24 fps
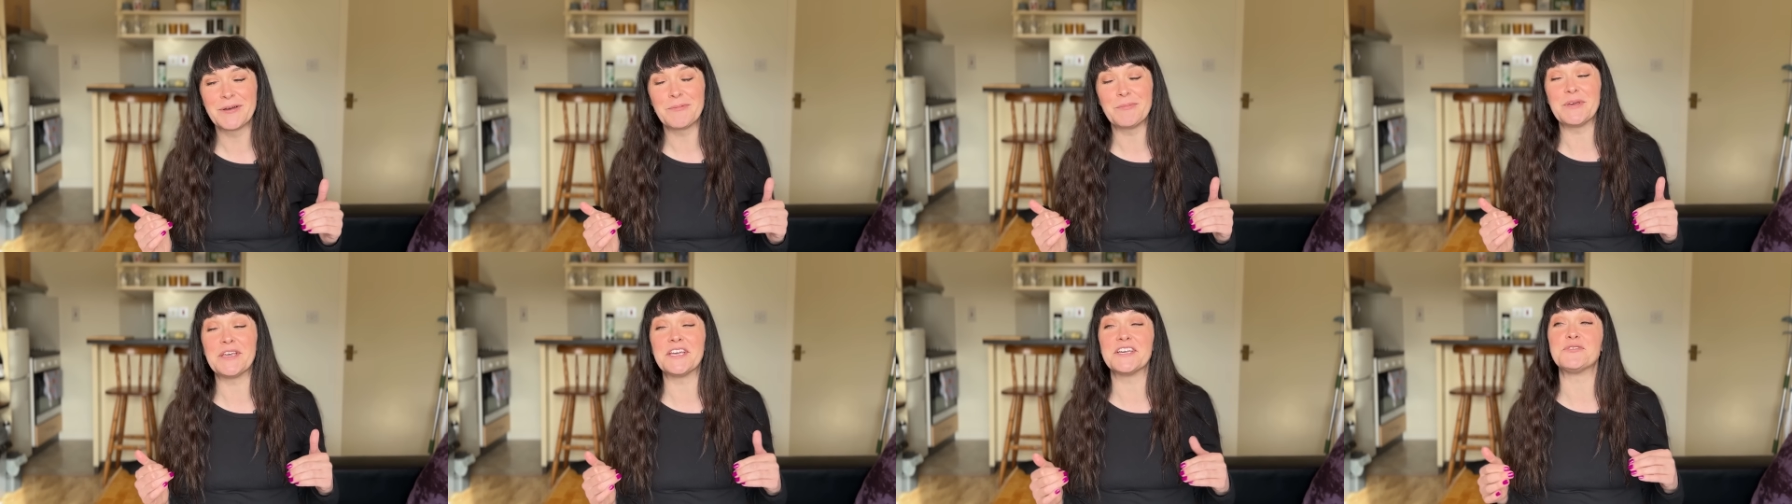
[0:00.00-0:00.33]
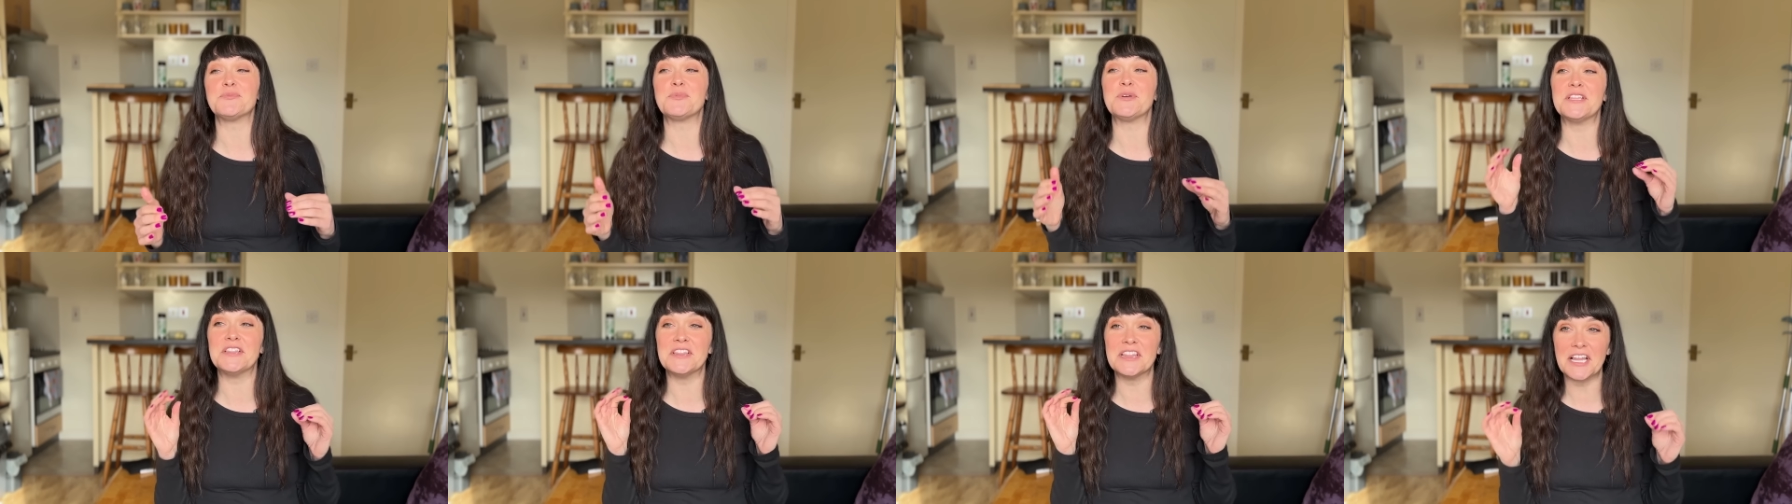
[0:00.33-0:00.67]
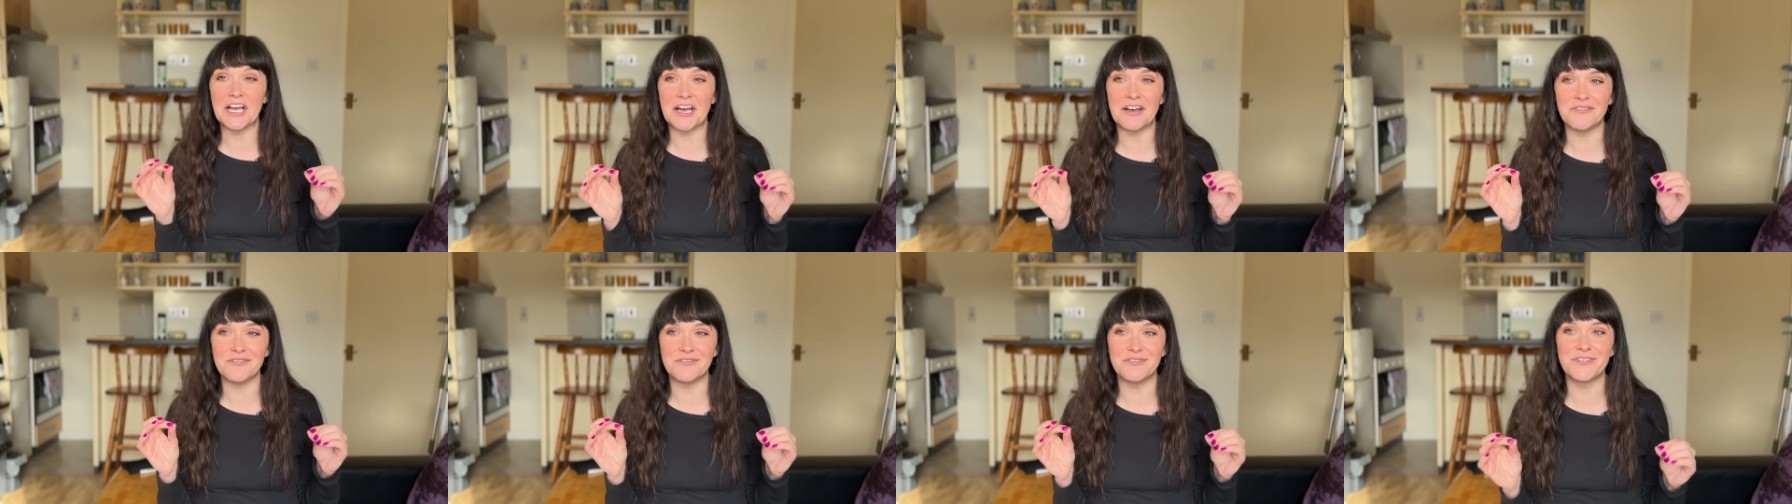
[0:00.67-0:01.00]
because we
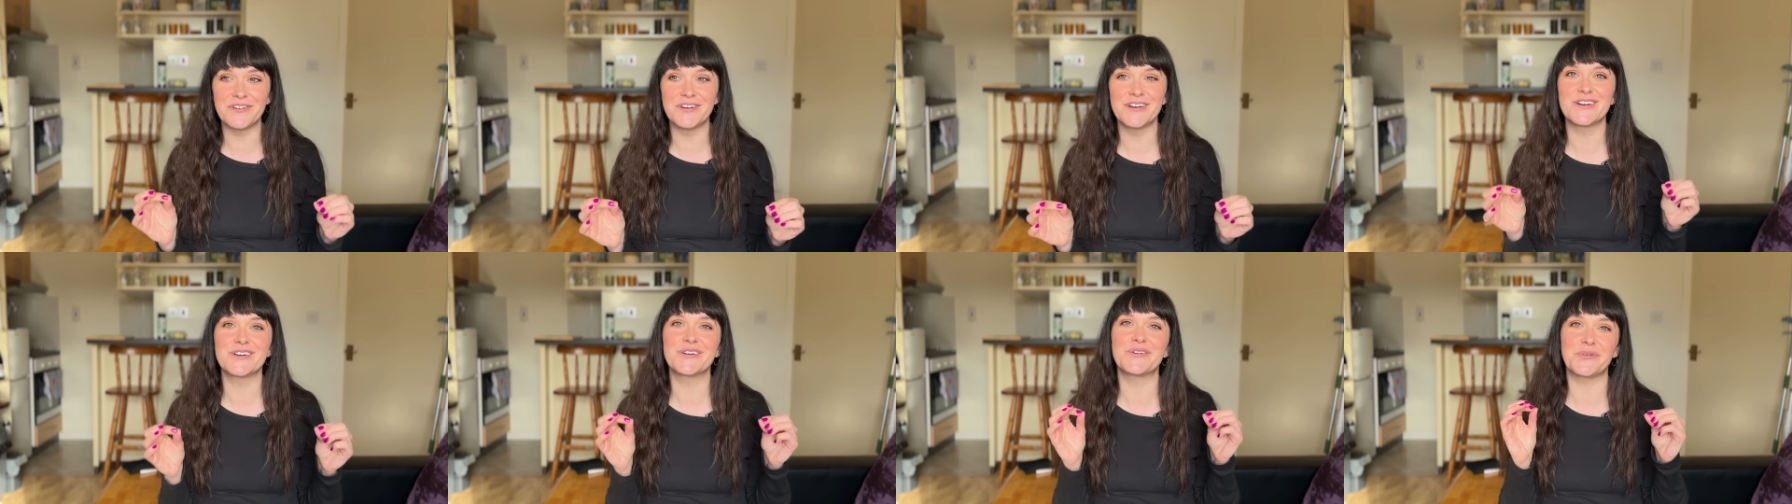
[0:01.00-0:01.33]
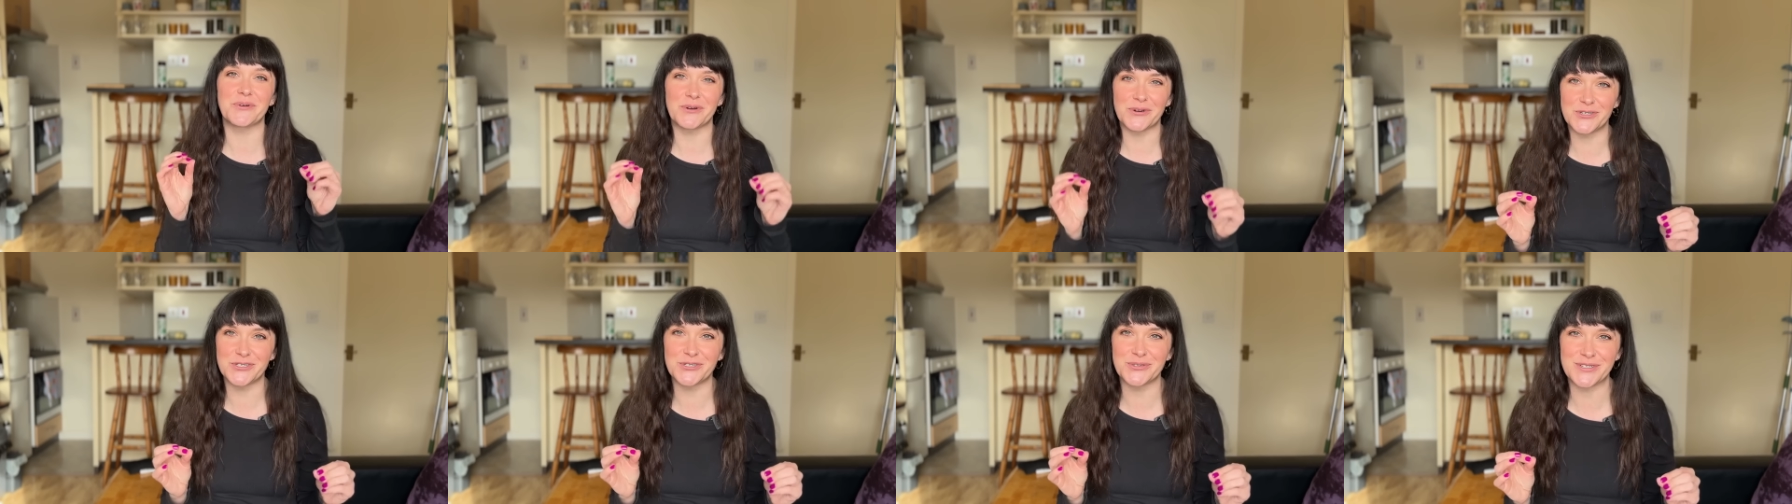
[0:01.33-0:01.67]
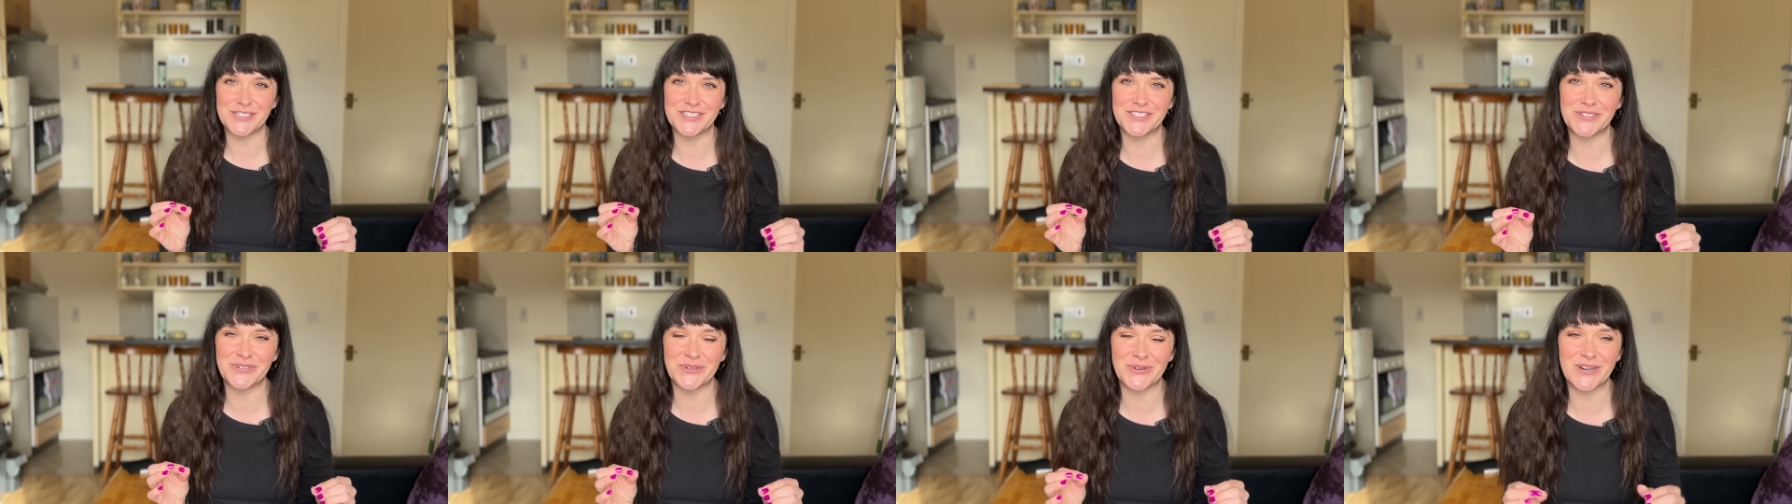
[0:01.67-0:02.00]
love
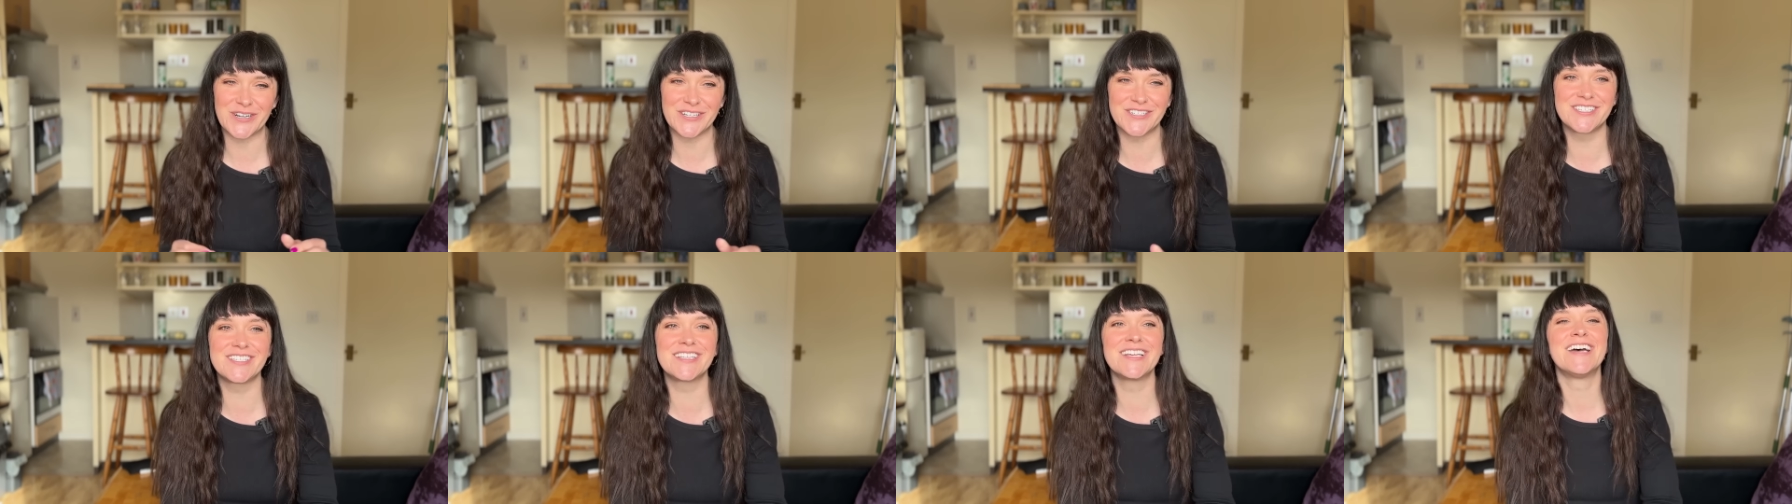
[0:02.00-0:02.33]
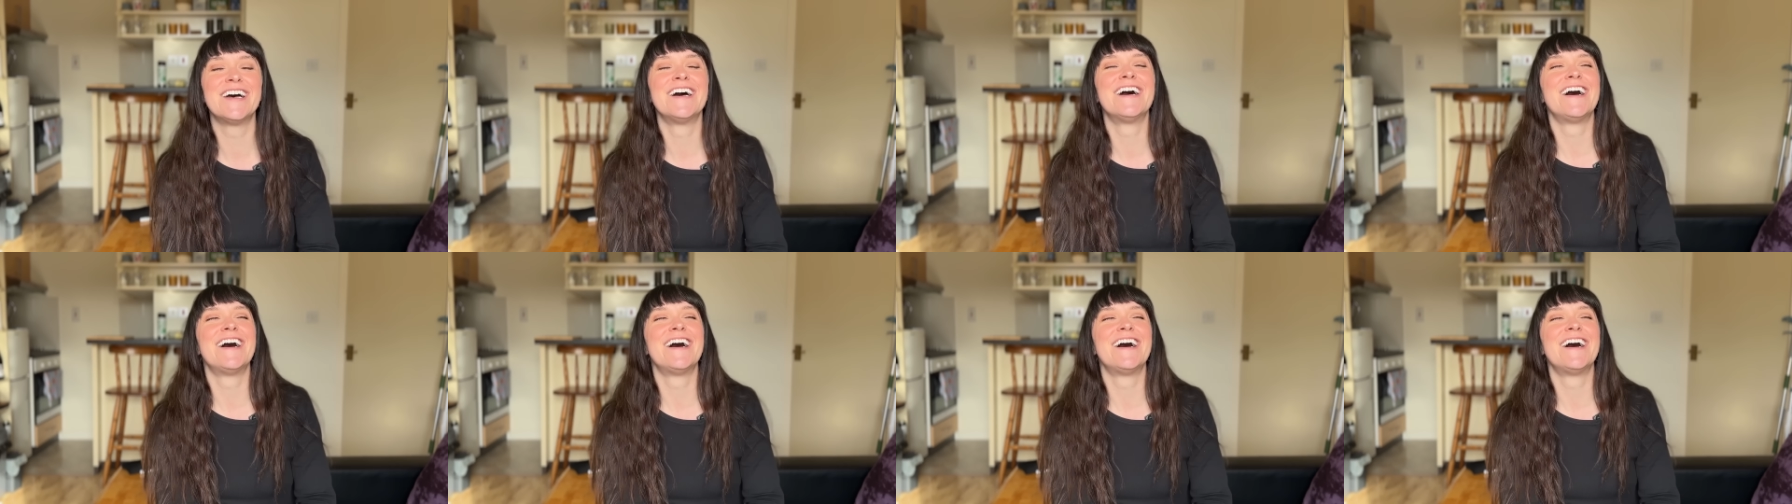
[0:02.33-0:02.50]
grocery stores.